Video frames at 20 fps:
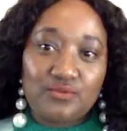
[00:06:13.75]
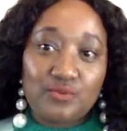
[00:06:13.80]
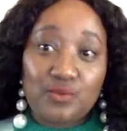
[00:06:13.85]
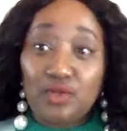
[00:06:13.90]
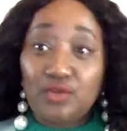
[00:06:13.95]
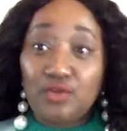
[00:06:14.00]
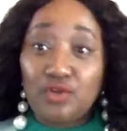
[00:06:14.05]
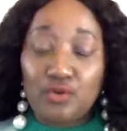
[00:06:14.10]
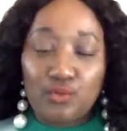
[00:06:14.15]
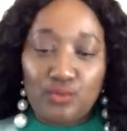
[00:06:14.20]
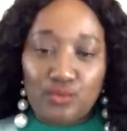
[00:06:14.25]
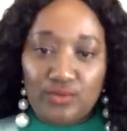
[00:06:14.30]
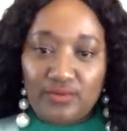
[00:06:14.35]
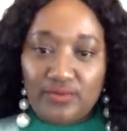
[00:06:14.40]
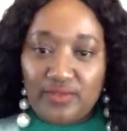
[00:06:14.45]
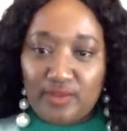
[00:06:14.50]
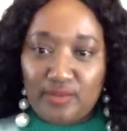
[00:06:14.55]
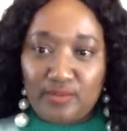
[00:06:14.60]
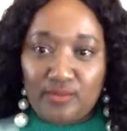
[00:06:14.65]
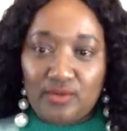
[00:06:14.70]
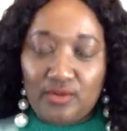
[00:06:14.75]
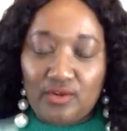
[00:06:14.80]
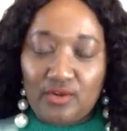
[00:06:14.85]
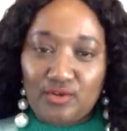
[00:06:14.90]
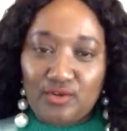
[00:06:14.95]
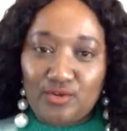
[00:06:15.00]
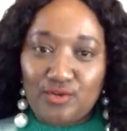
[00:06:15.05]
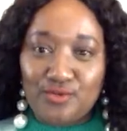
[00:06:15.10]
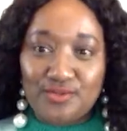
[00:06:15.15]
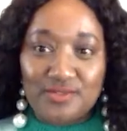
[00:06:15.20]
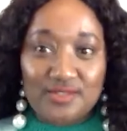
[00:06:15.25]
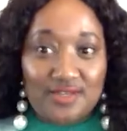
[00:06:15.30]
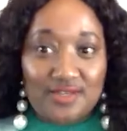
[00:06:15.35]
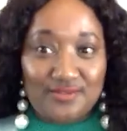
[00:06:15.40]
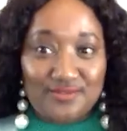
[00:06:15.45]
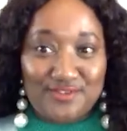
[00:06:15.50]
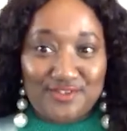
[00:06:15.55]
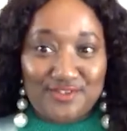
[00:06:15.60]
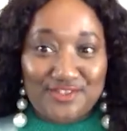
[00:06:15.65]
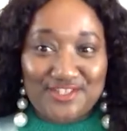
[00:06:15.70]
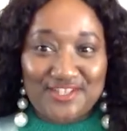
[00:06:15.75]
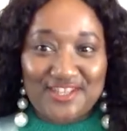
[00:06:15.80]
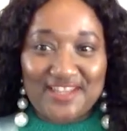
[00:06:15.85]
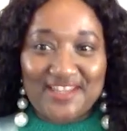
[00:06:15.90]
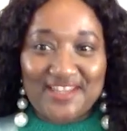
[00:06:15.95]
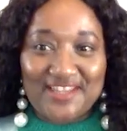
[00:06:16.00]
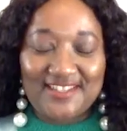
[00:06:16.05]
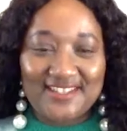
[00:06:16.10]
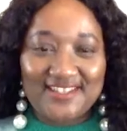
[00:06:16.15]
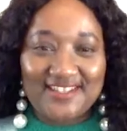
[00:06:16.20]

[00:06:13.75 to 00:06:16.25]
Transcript: Well, not all of them are closed down. Just saying.